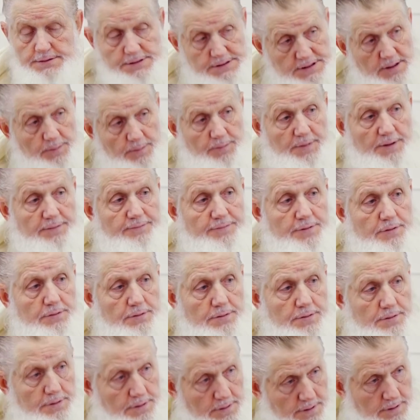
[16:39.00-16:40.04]
Some of you,
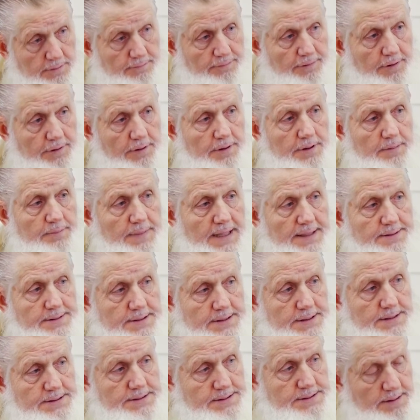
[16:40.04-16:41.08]
and you've heard
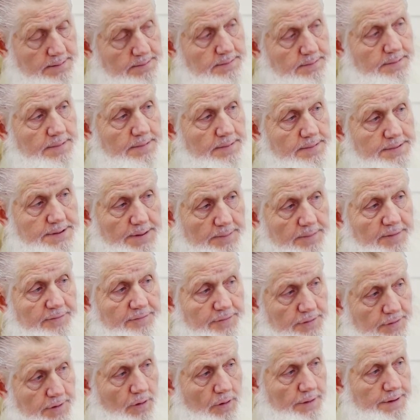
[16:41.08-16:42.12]
about this, some
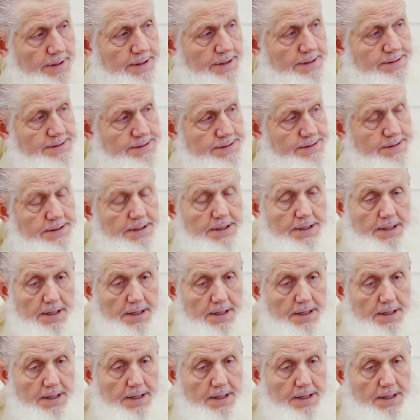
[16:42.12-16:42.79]
of you know this.